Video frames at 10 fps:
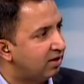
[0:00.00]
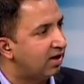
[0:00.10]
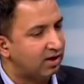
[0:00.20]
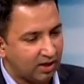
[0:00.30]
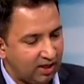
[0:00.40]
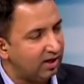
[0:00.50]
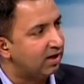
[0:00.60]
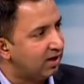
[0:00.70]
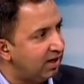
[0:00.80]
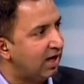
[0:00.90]
Then he
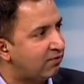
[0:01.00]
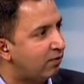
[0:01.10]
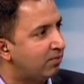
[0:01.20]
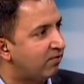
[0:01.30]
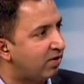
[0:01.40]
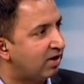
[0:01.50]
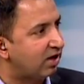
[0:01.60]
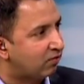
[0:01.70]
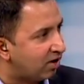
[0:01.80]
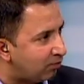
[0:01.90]
led from the front
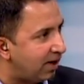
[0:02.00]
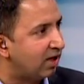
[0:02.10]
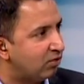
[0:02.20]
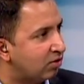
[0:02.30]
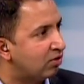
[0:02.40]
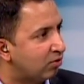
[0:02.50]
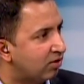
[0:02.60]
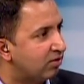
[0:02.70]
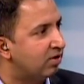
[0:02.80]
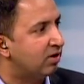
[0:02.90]
as far as batting was also
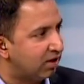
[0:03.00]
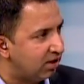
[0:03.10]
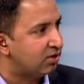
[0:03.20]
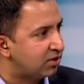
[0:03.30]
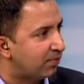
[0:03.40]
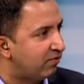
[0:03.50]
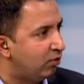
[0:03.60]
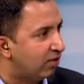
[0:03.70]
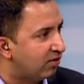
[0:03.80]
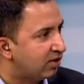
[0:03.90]
concerned. He did chip in
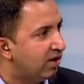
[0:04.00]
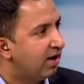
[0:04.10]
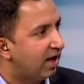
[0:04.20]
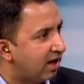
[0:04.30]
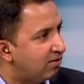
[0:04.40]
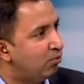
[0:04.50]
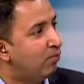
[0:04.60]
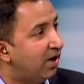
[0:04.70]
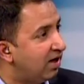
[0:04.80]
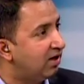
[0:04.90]
few runs, and
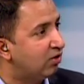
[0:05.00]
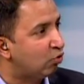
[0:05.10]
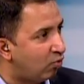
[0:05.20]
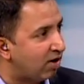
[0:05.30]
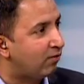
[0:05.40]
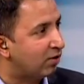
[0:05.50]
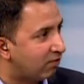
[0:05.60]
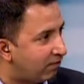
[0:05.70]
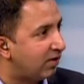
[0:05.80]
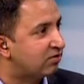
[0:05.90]
Mumbai Indians won for the
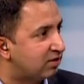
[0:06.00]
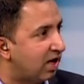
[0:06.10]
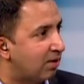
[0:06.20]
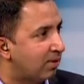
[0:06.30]
first time.